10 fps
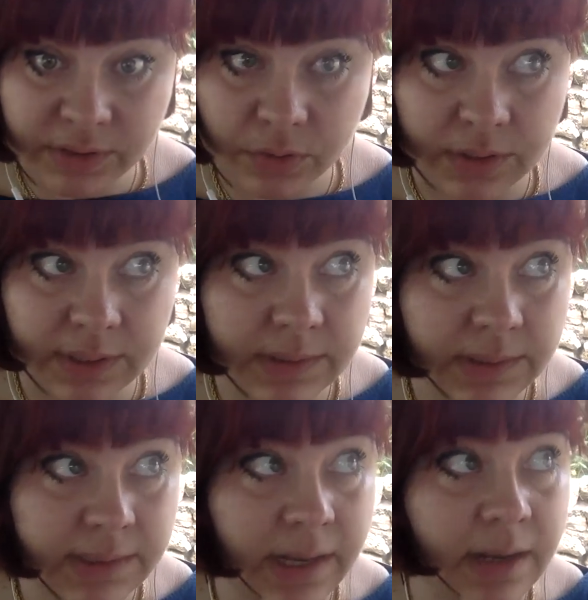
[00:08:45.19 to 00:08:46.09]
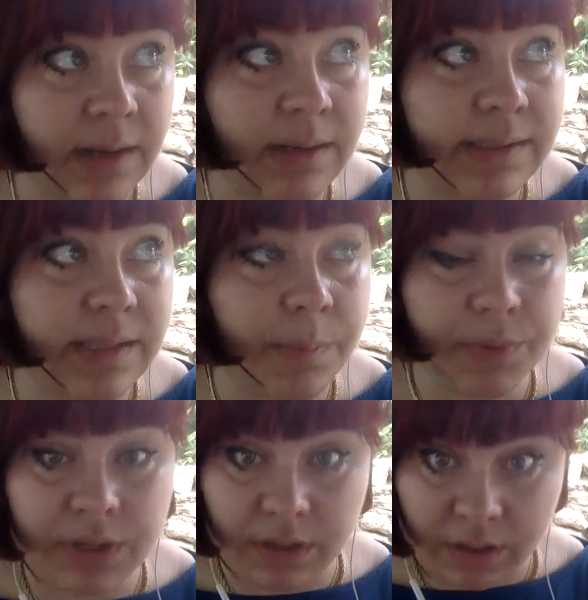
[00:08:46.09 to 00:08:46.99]
So this is like another step
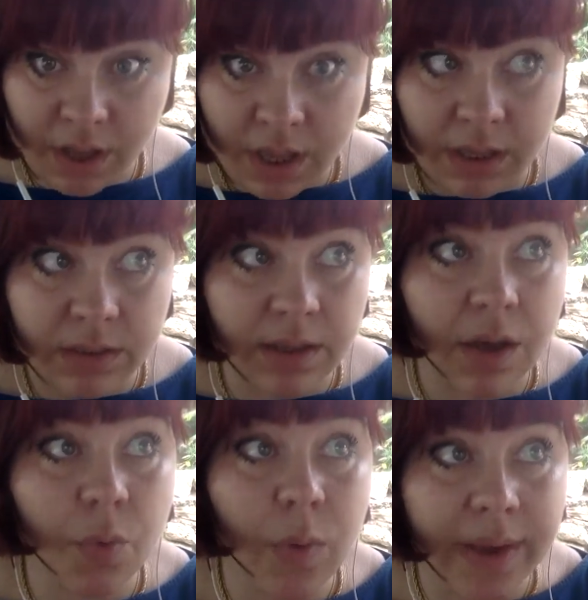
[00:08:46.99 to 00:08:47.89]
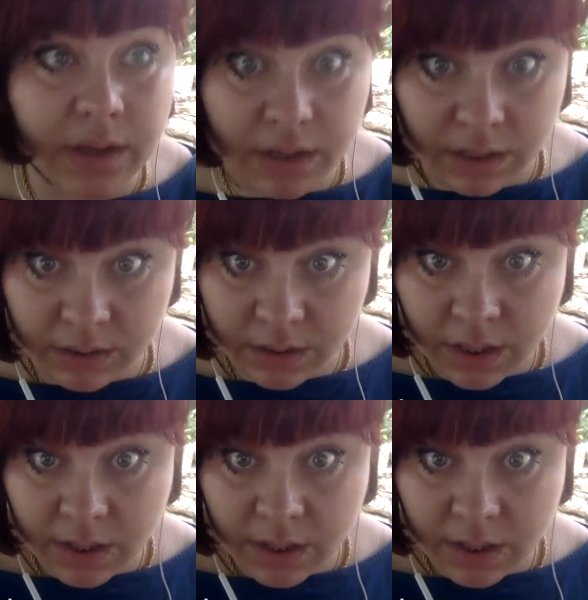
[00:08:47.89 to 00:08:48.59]
in the awakening